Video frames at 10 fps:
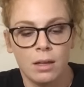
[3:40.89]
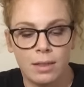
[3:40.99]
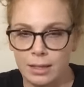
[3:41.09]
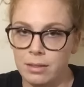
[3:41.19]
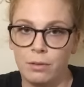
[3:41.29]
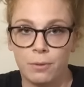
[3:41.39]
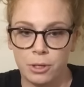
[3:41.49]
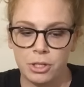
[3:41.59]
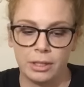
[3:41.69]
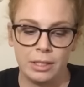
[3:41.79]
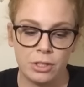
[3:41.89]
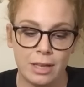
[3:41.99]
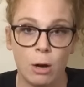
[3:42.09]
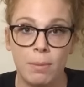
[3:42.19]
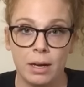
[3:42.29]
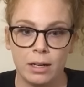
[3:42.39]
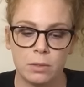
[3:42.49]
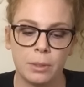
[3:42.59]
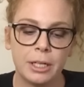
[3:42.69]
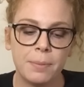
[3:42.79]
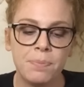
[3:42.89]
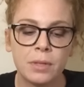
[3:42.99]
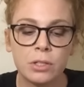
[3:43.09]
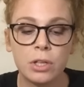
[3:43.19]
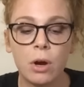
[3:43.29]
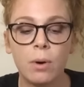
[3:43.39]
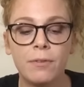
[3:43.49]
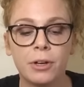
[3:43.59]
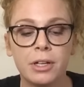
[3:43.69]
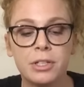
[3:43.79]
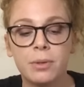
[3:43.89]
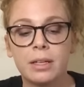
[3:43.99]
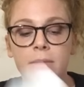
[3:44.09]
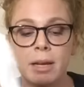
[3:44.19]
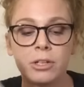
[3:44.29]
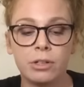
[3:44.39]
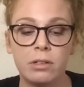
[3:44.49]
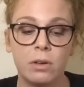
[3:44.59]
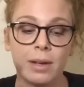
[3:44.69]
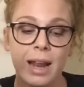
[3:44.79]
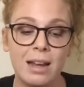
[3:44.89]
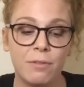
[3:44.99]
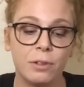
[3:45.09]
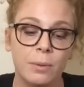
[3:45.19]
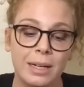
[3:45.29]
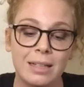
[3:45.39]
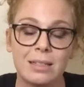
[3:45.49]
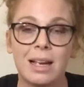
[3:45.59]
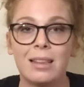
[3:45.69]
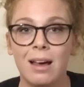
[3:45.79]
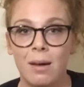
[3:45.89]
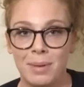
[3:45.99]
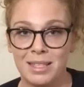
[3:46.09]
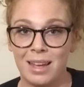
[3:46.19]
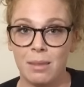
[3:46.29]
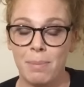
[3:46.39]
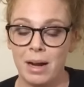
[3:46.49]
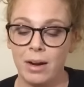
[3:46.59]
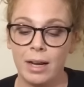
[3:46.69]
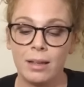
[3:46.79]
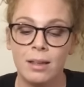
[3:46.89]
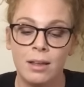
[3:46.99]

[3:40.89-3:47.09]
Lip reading: That's unfortunately just how bearings work. So if you're gonna do this, make sure you don't get any fluid inside the hub, inside the bearing.